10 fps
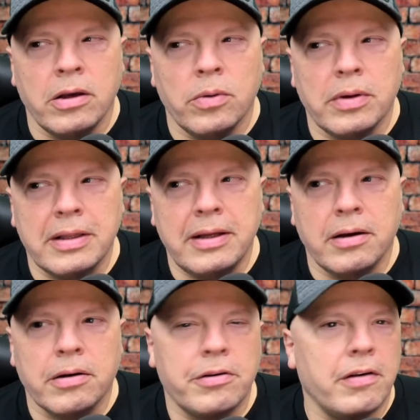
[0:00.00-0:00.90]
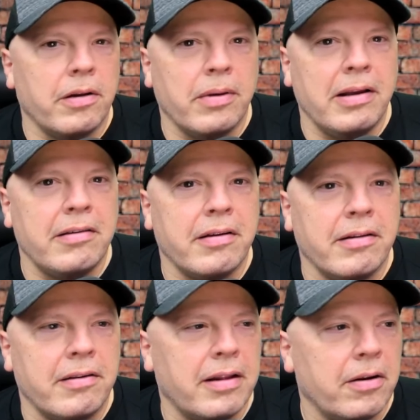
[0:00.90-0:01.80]
well, the younger
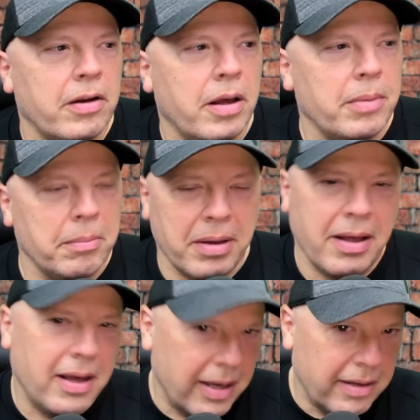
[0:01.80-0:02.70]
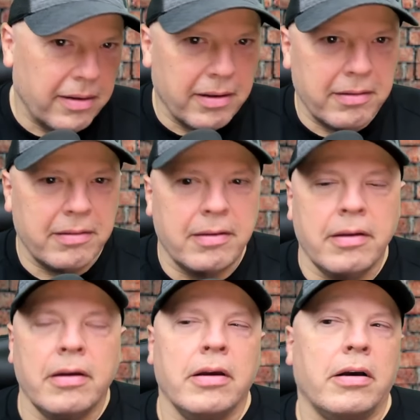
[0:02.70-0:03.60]
generations that are coming behind us
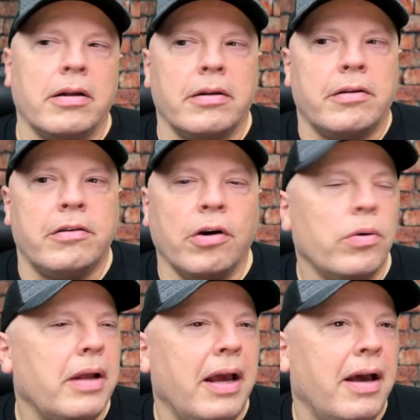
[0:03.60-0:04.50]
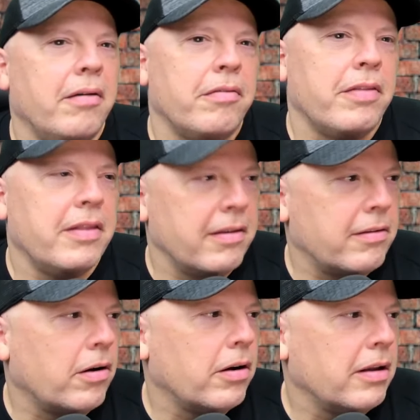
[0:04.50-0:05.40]
don't have this
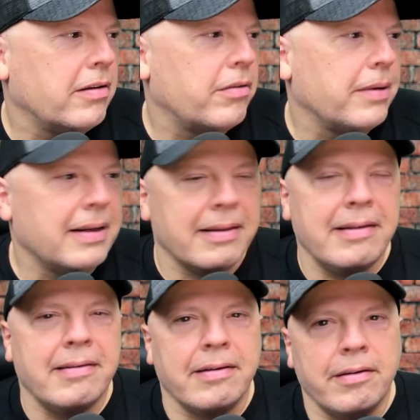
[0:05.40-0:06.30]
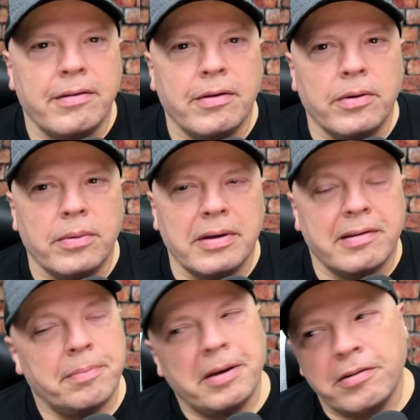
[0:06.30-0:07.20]
artistry to listen to,
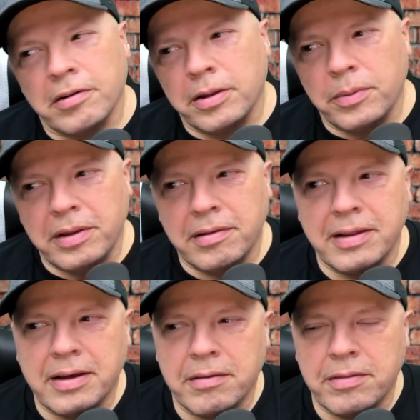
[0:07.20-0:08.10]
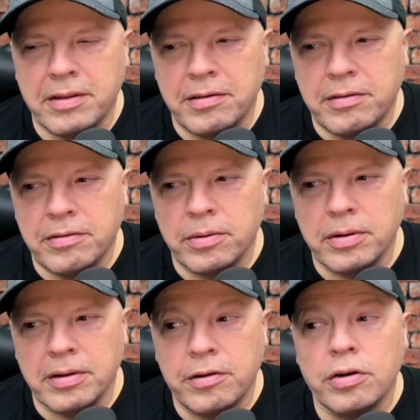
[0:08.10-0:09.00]
especially when you think of the sort
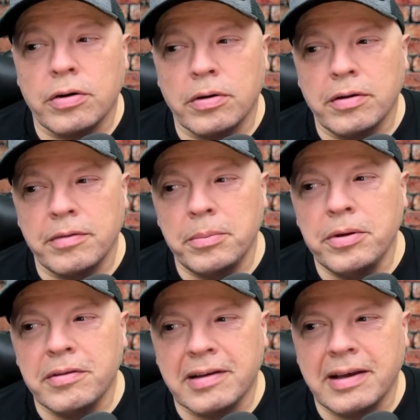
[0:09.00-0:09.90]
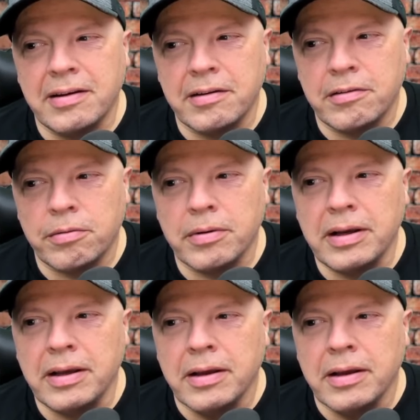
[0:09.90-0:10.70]
of the turn of the music industry,